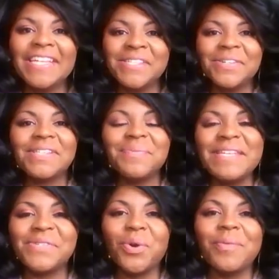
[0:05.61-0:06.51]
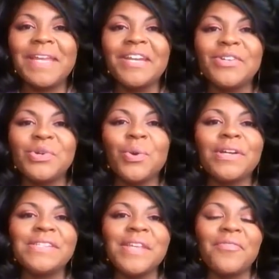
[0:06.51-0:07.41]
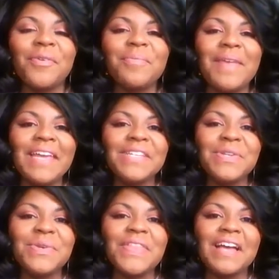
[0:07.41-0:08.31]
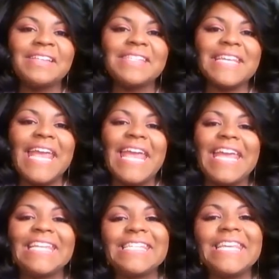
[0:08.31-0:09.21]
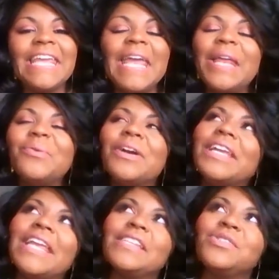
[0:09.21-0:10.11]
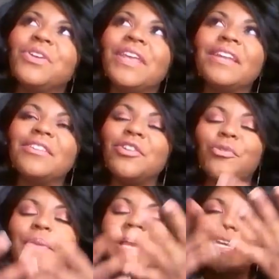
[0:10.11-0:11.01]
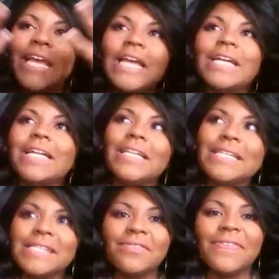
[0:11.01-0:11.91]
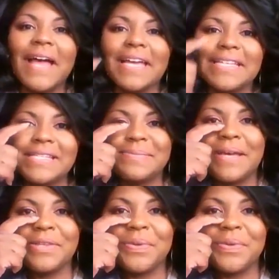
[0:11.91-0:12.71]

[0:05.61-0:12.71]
Cancer, it's me, Stormy, and here's your horoscope for May 2018, where Cancer, you get a little bit glitzified this month.